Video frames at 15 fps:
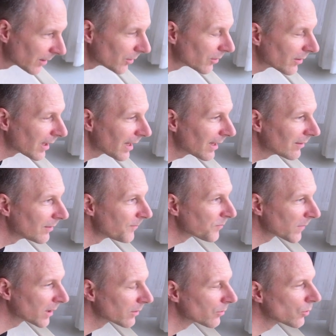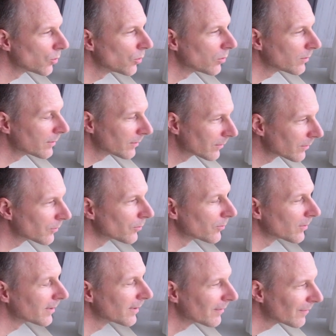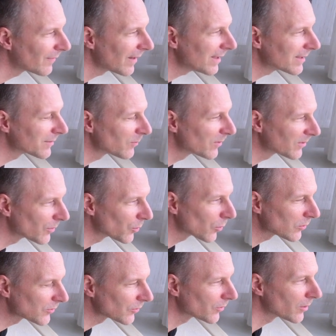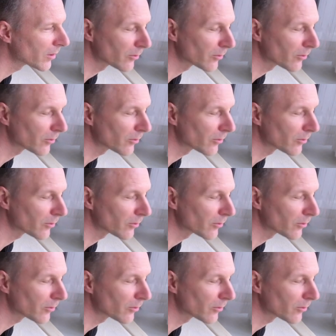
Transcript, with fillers: your head to, to face with the nose to the